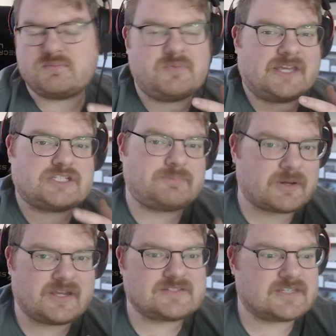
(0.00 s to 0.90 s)

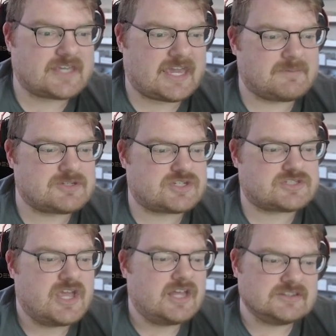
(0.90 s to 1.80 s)
experience the game, is just
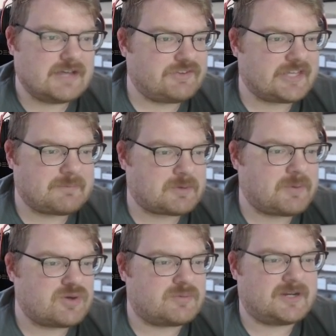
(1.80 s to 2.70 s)
leveling up your
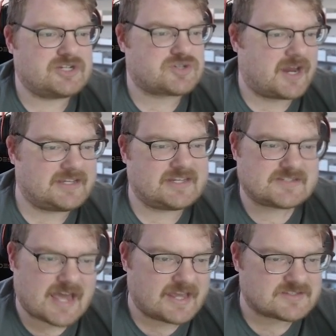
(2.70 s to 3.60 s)
Pokemon and trying to get as
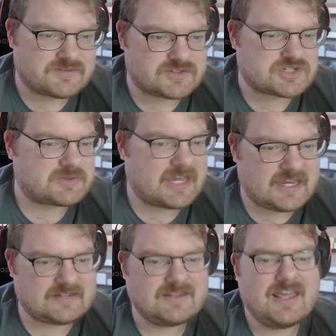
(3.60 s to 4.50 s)
high as level as you
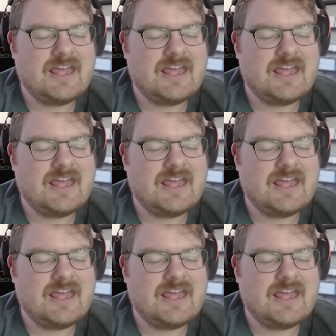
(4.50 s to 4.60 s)
can.